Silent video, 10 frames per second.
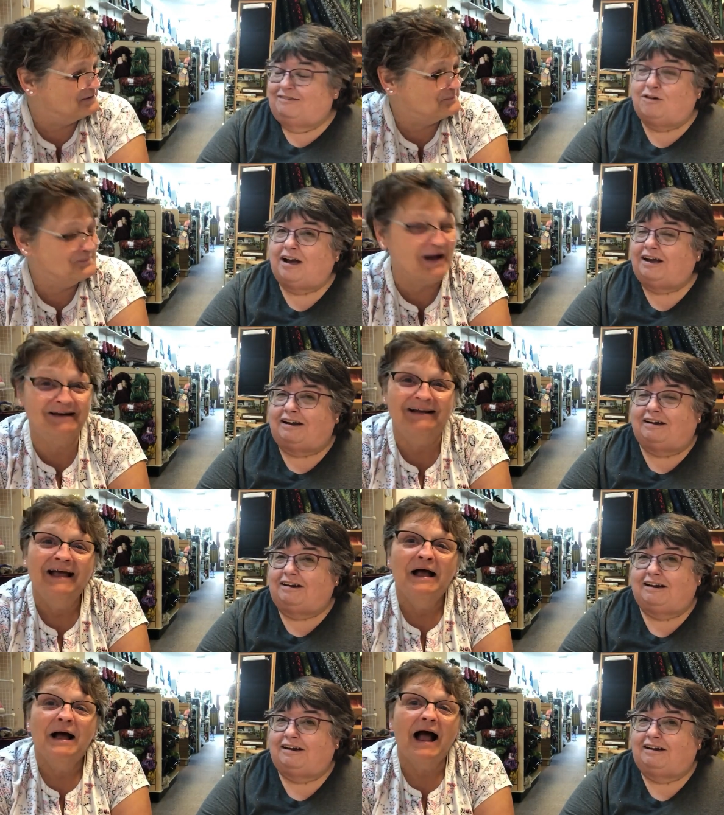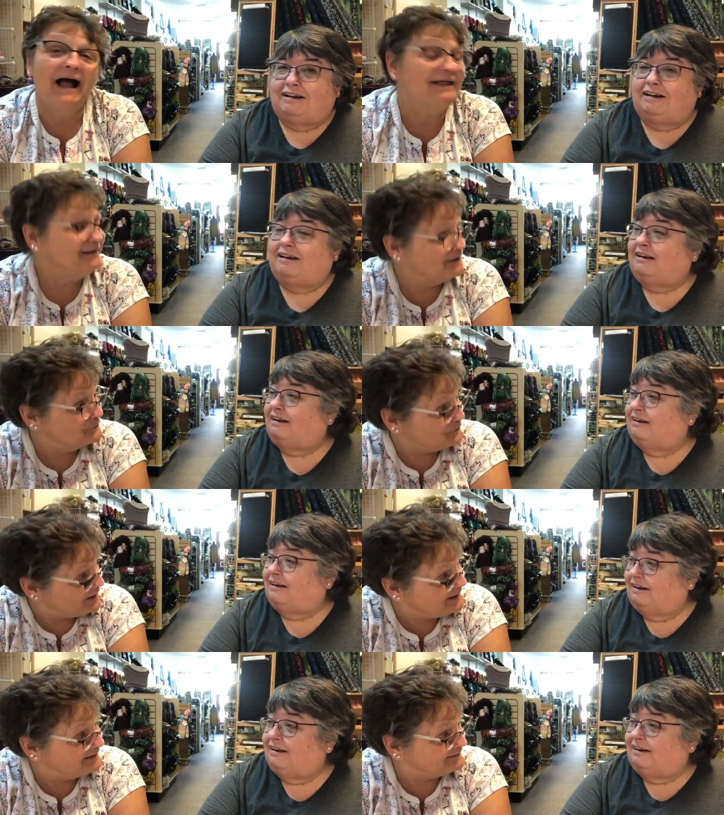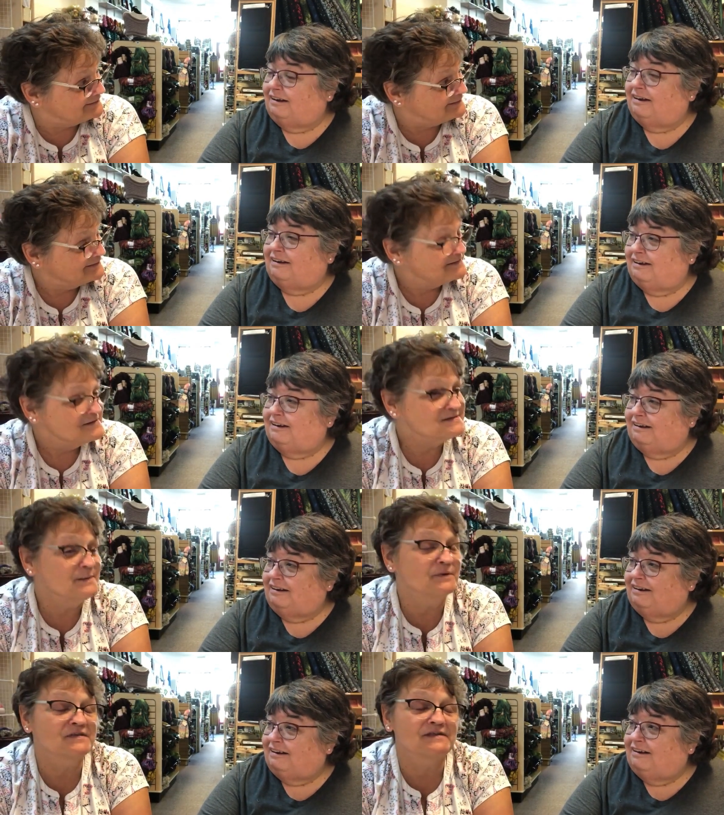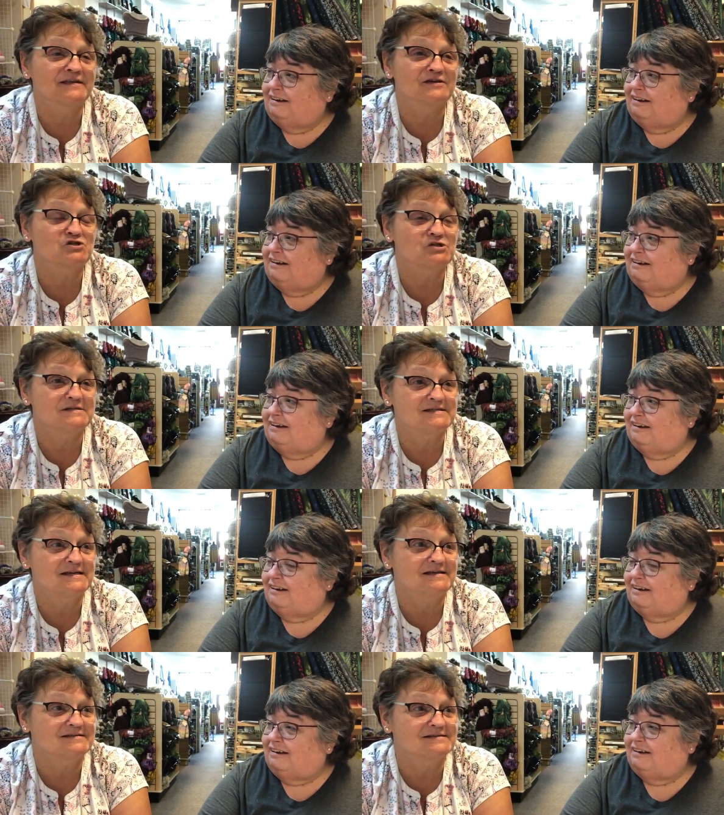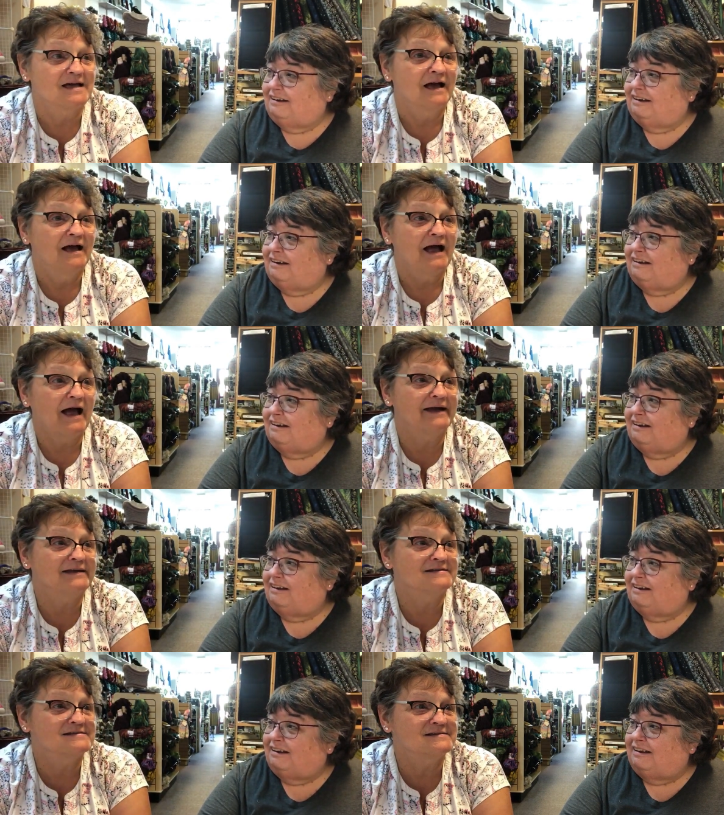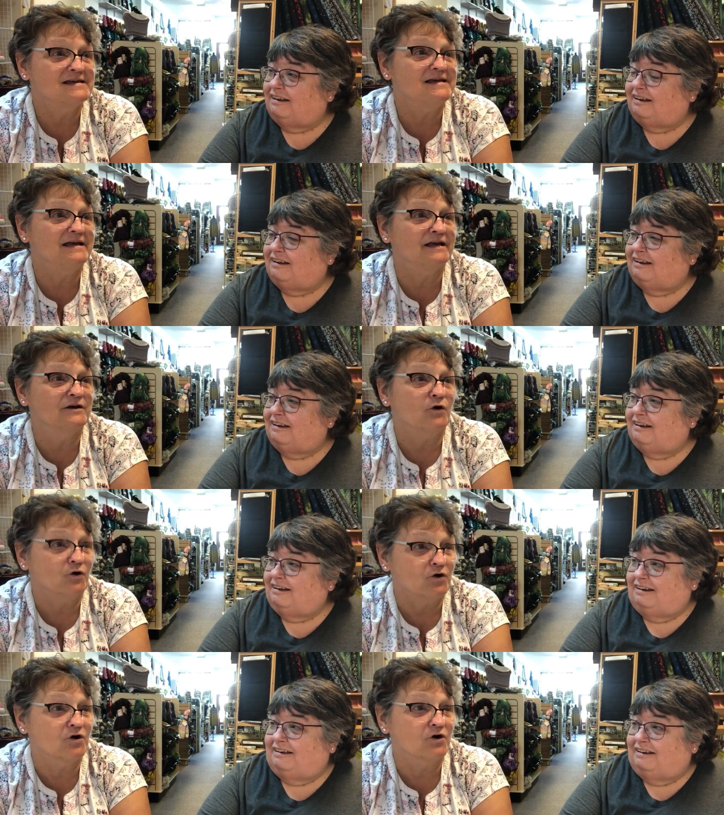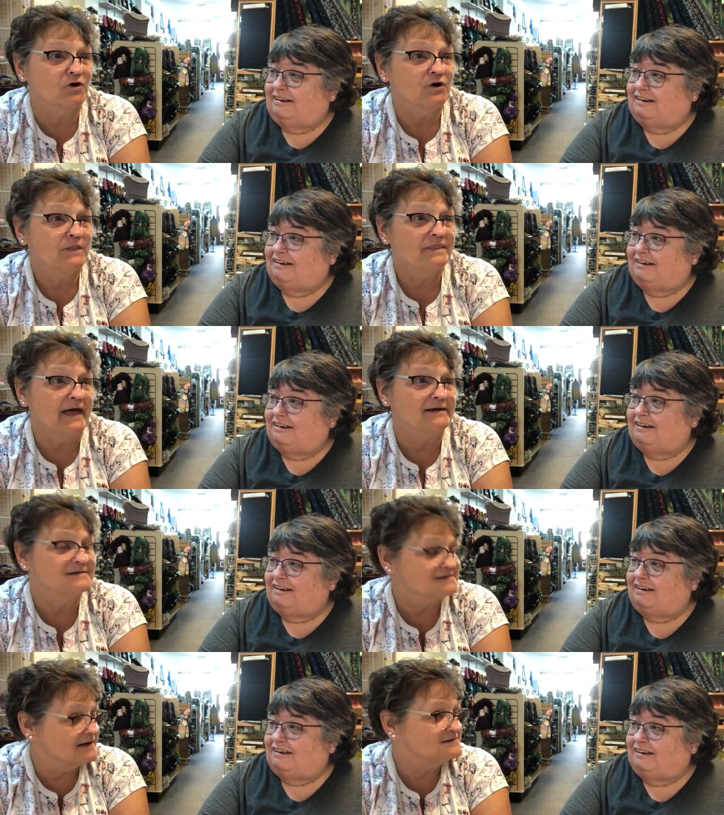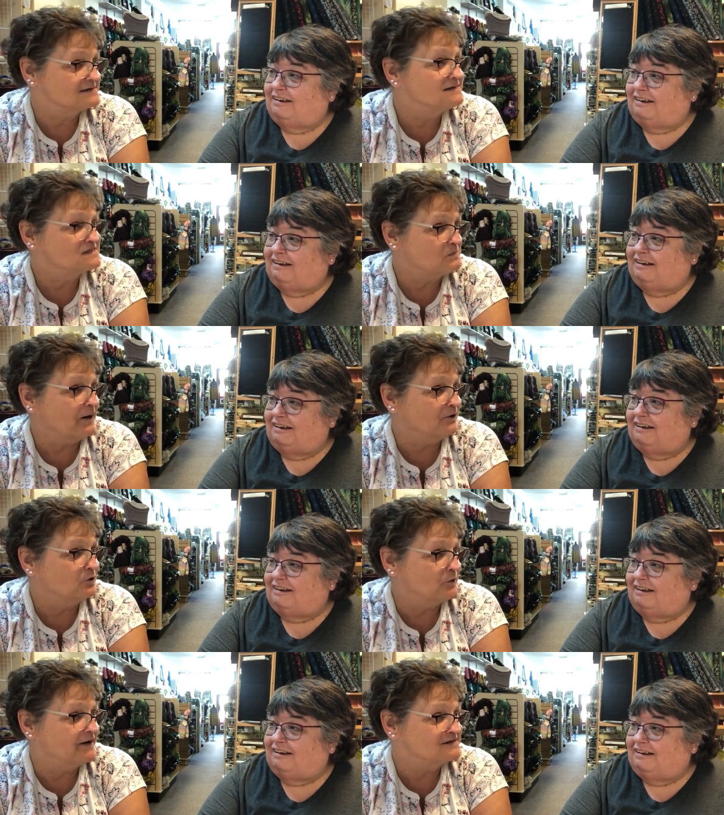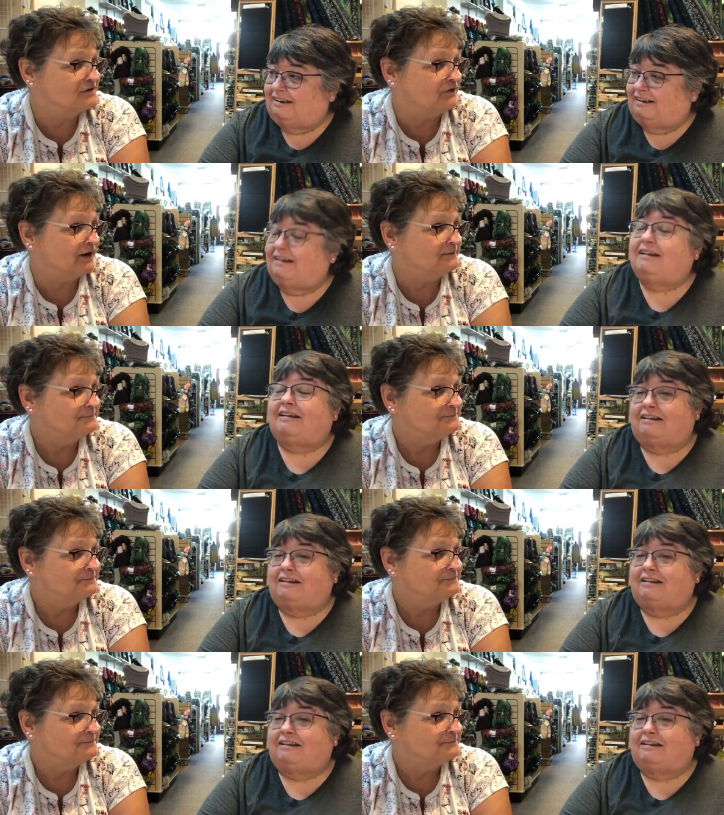Speaker 1: Right. But on the other hand, some of the things she sees, I can see in her that it does inspire creativity.